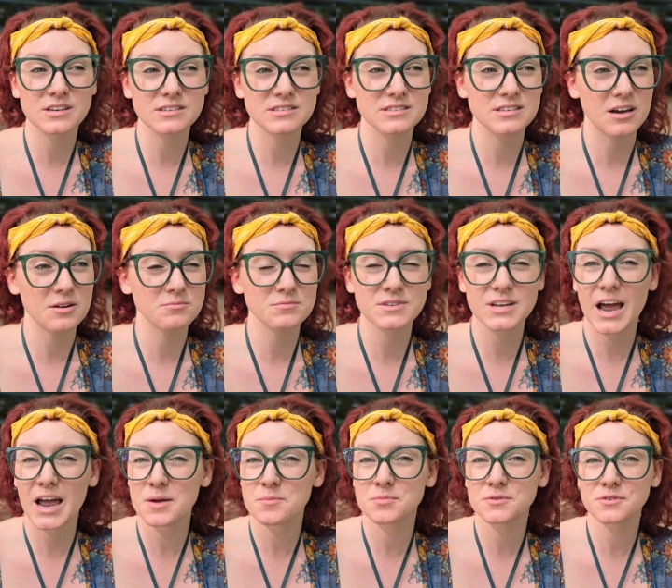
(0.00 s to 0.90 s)
as some
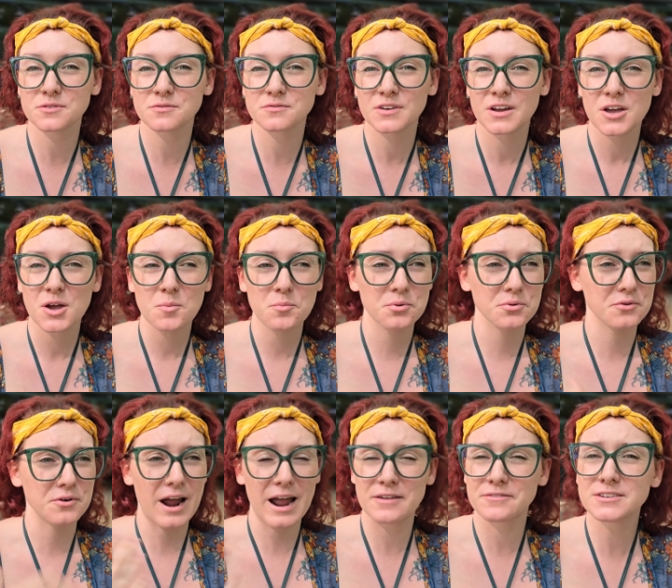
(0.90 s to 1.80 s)
type of
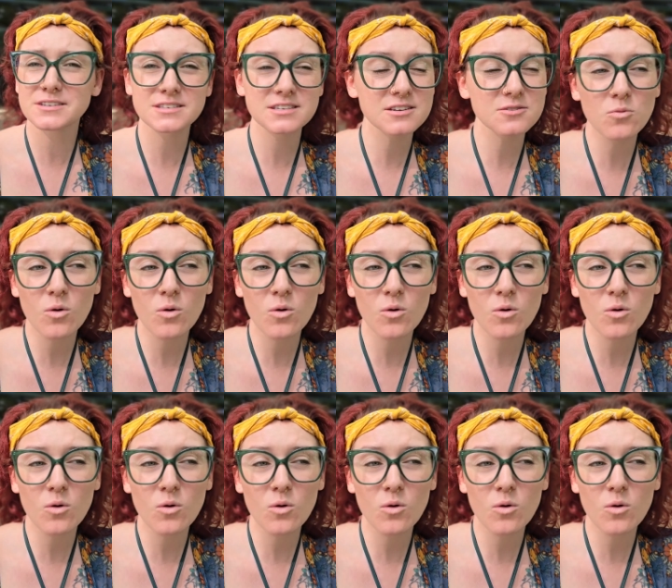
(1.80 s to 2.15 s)
privacy